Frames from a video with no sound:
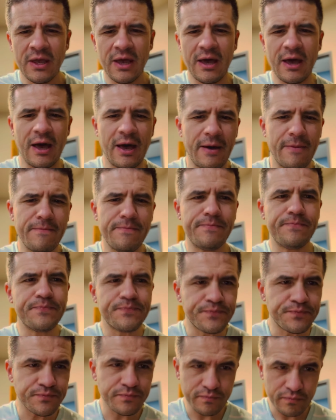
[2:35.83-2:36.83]

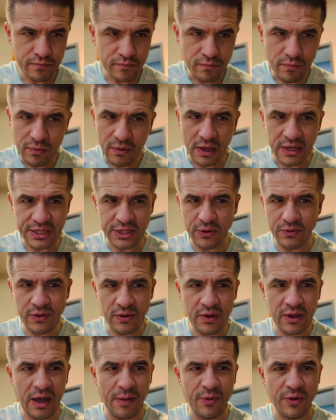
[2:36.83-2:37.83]
So
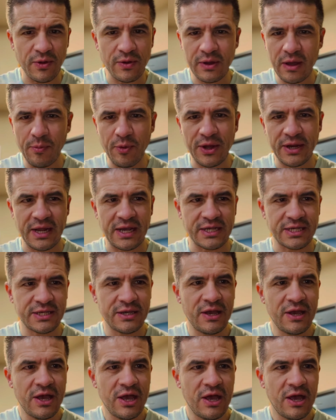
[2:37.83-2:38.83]
couple ideas:
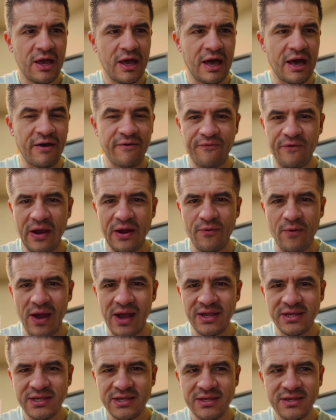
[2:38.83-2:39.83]
fried
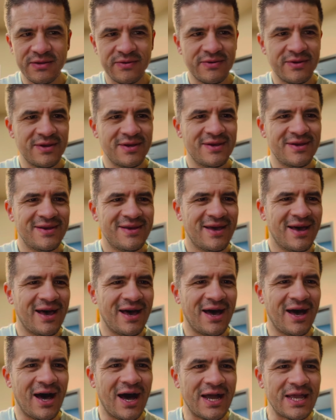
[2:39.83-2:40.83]
rice,
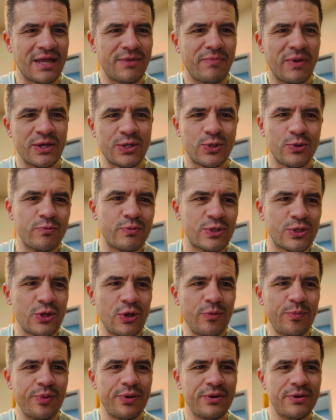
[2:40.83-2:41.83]
onion mushroom
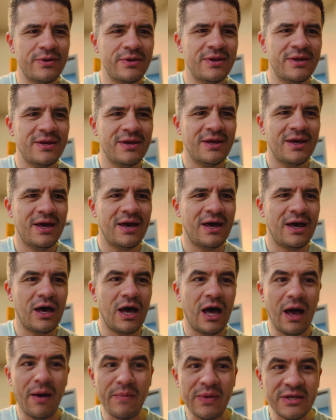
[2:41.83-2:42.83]
soup,
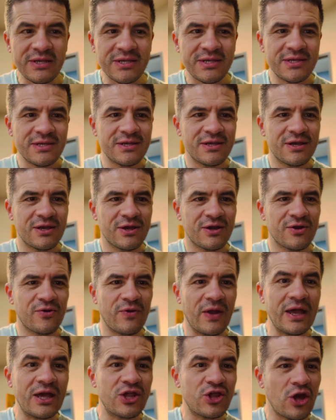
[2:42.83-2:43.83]
hummus,
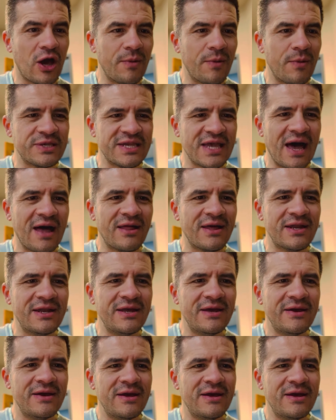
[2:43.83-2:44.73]
Greek chopped salad,